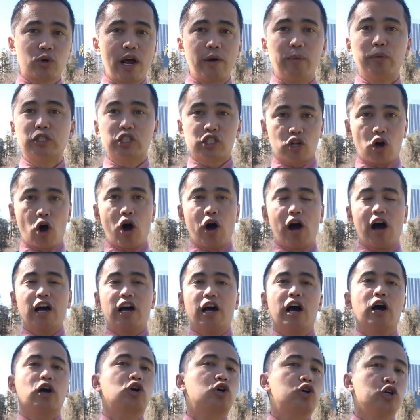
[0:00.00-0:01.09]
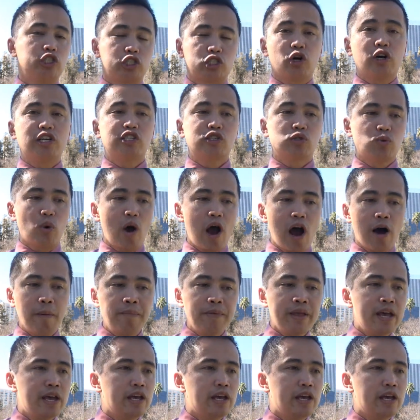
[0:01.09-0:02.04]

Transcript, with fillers: right? Which is a, a good choice as well.